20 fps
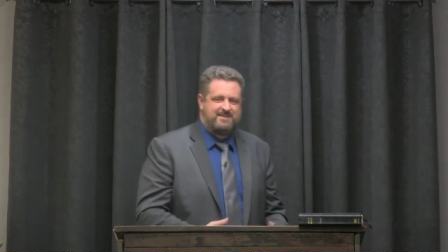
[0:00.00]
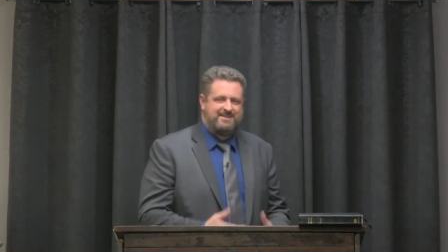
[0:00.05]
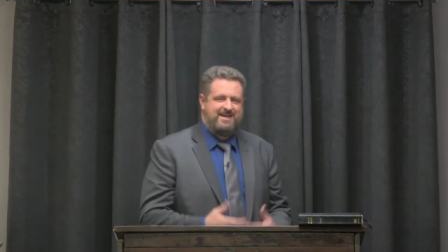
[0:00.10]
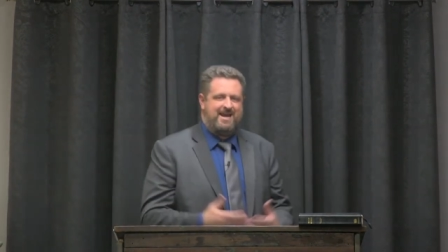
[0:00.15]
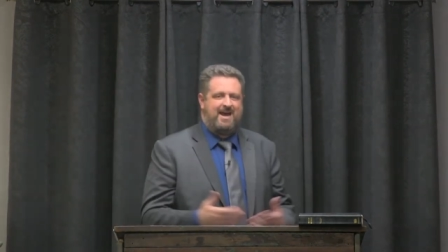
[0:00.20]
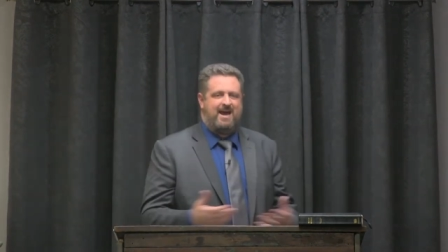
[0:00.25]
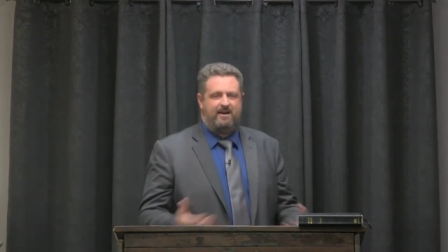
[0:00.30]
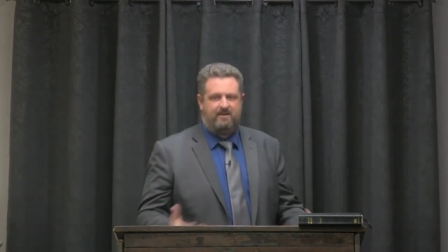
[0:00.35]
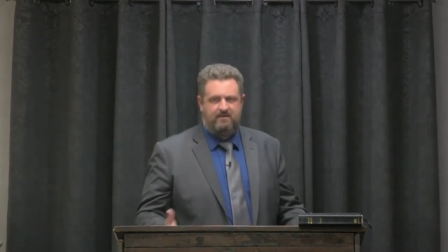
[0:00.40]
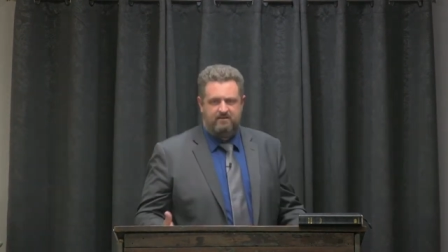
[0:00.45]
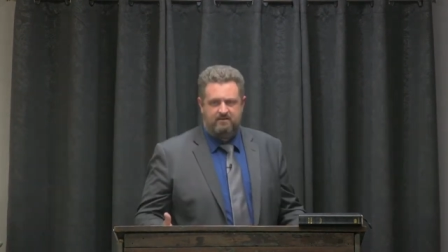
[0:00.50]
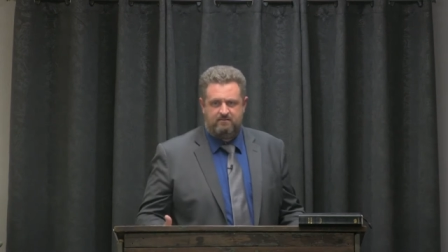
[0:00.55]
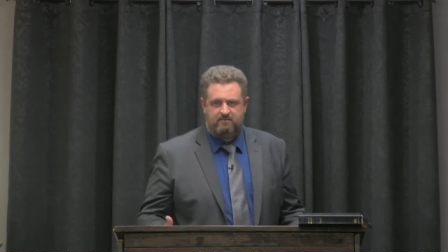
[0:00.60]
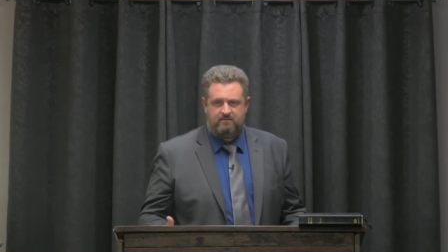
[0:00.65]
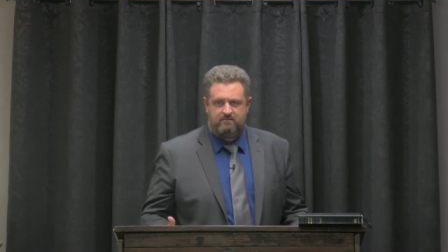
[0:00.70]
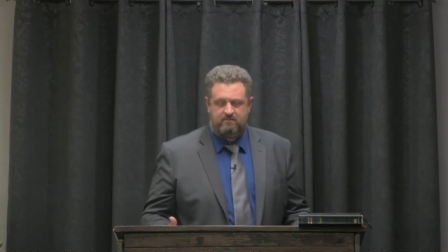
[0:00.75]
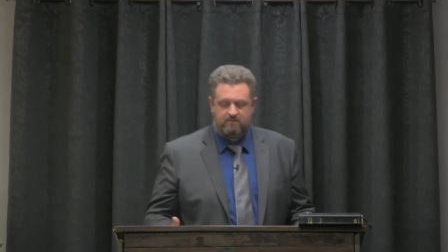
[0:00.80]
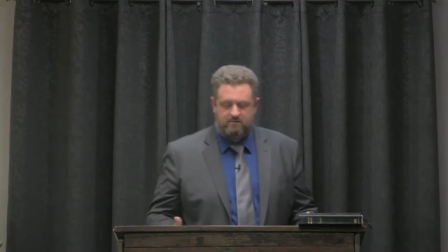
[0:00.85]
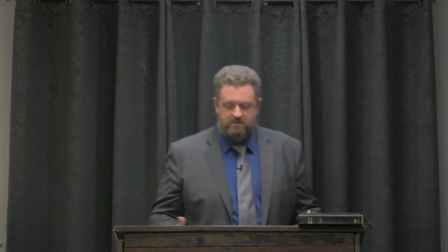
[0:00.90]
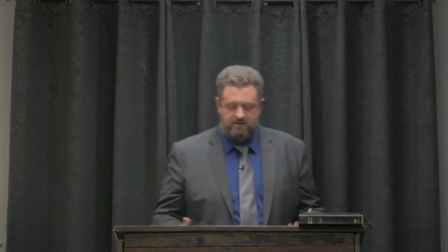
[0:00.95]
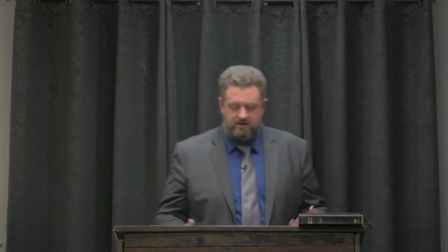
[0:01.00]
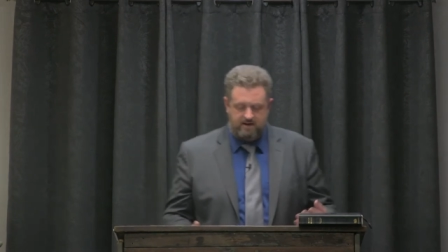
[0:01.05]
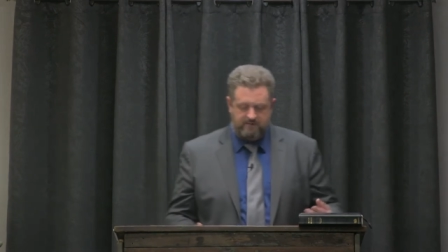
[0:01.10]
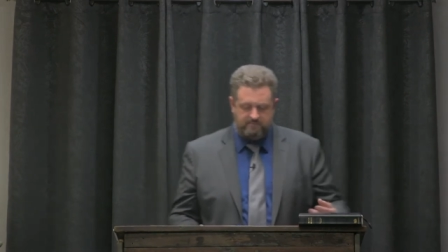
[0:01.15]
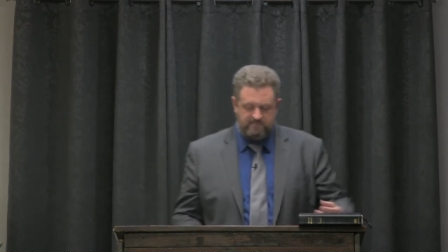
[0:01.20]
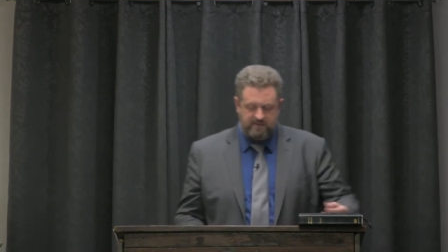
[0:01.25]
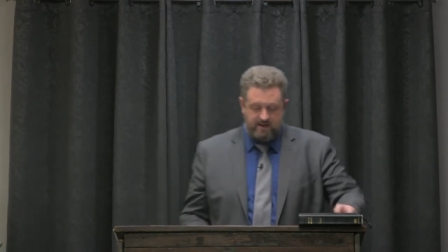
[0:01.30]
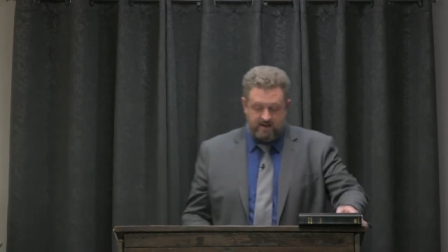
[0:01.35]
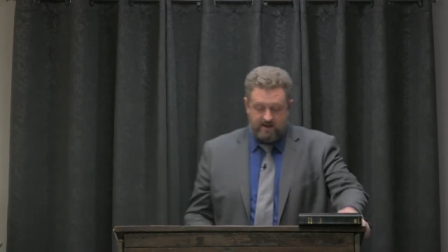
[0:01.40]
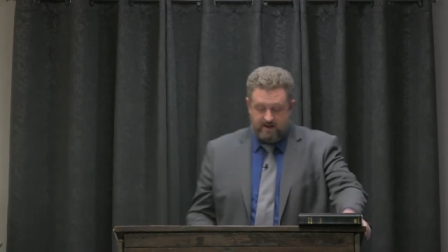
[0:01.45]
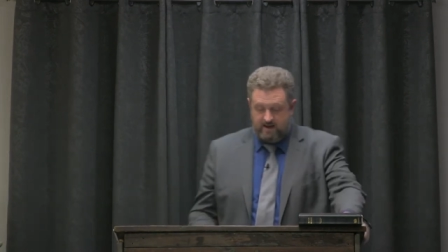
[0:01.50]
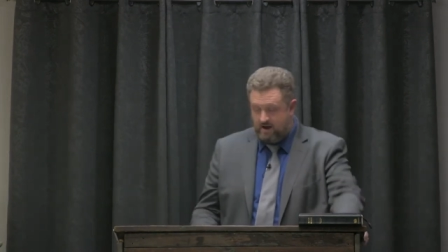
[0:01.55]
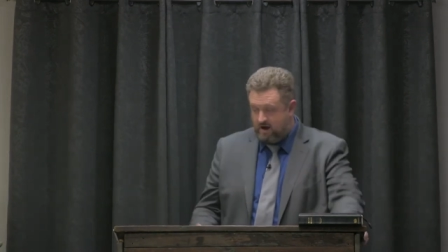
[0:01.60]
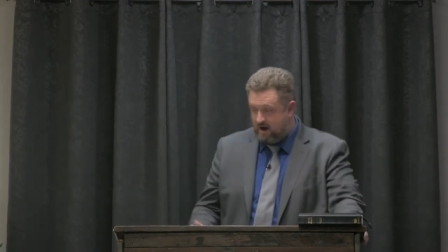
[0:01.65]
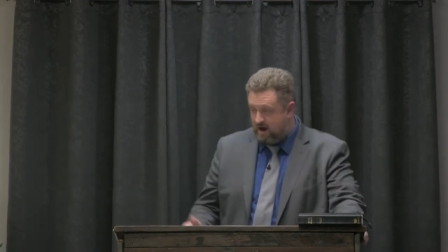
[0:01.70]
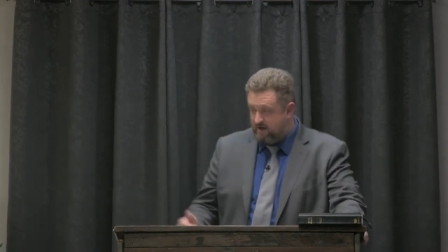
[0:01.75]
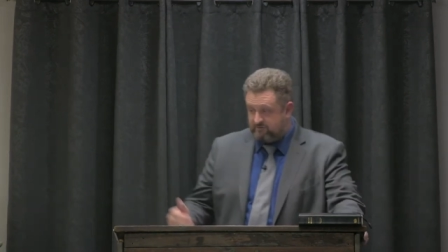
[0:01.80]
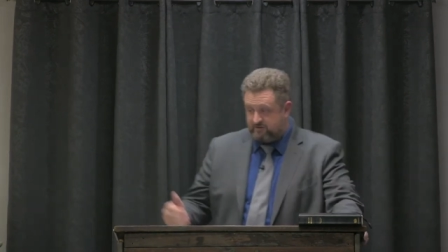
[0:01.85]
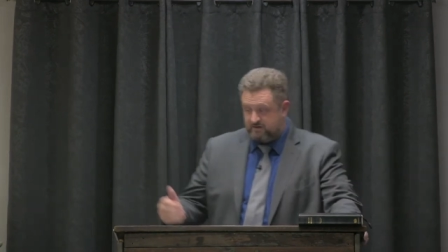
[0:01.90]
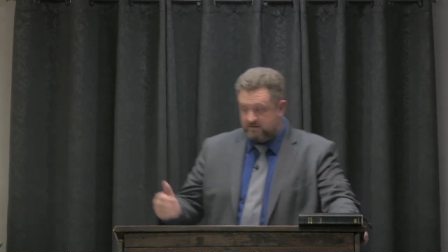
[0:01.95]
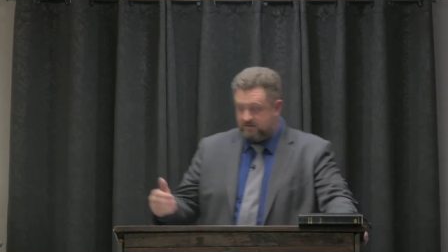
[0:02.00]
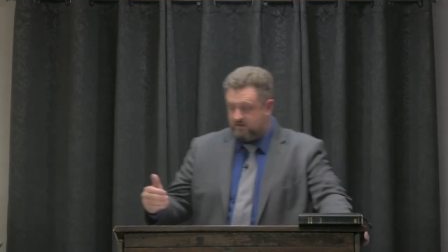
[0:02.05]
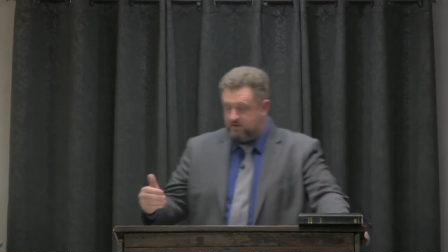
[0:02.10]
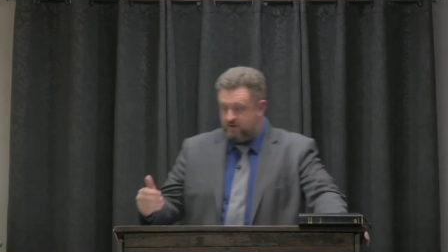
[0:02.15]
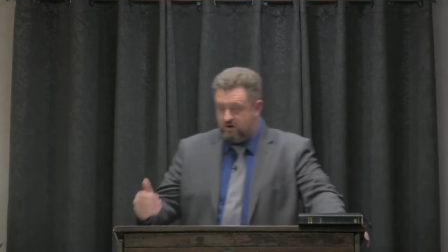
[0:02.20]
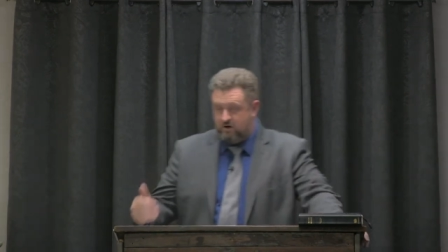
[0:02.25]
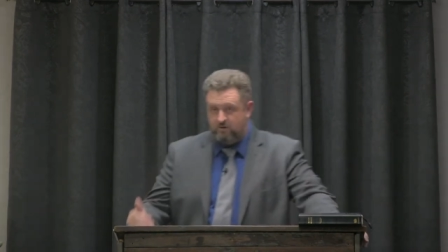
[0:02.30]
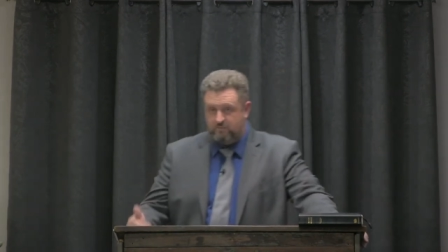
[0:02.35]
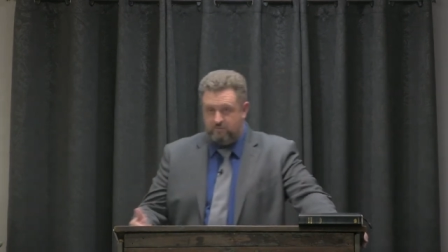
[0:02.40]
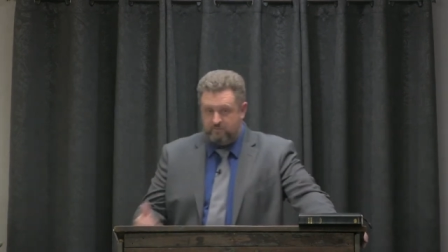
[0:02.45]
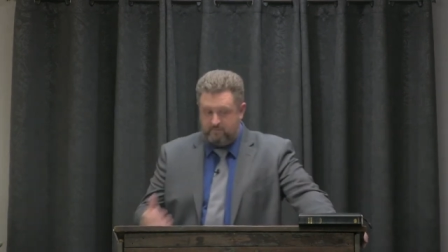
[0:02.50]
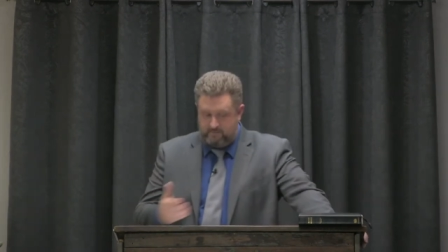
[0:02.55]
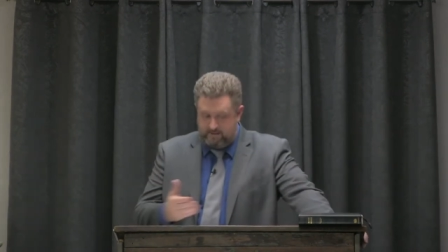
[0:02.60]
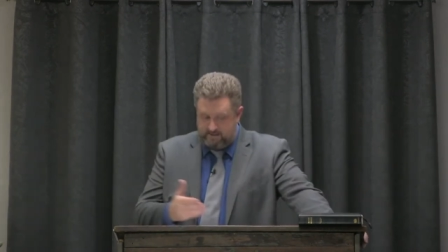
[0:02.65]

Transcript: dead. Okay? And often, you know,